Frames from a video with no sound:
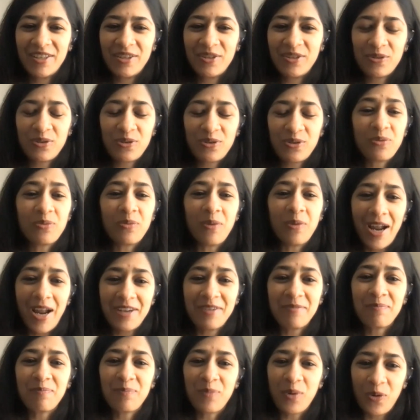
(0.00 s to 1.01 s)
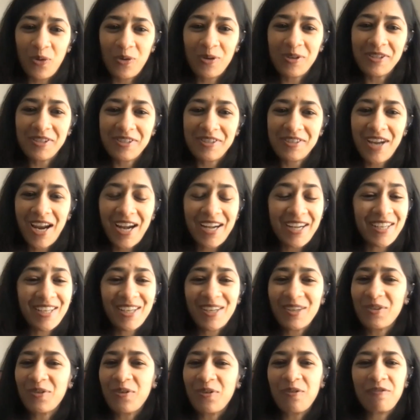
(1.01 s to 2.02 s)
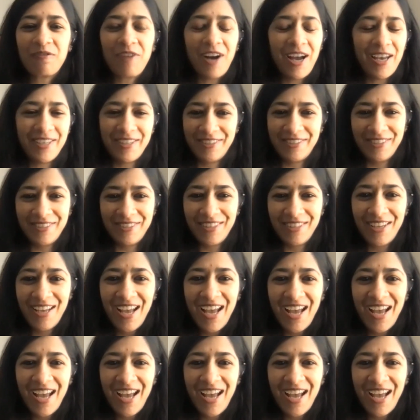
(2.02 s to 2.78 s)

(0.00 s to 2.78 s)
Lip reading: you do one post and it'll go viral.